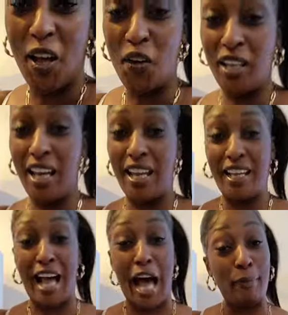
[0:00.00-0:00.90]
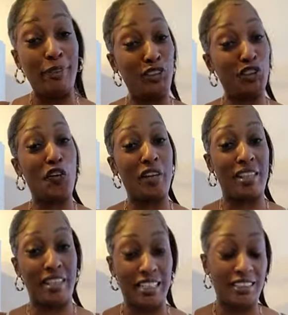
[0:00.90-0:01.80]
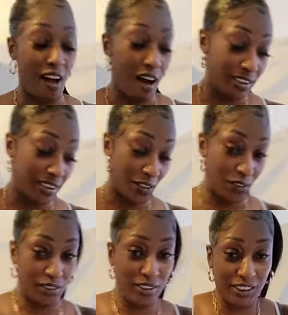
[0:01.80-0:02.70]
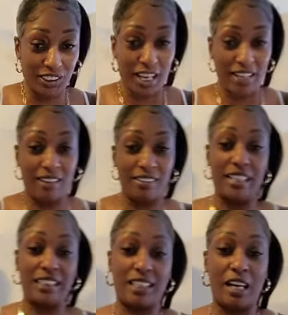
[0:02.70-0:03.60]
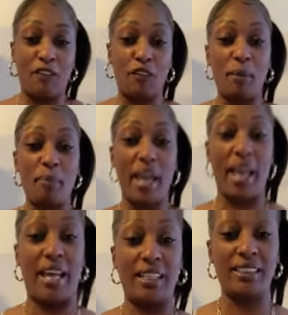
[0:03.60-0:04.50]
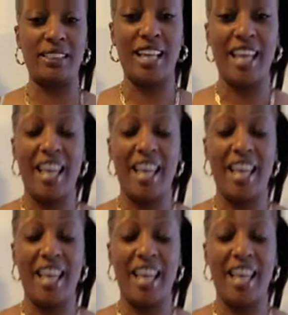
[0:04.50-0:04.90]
Okay, I'm enjoying these also check out these cover-up pants.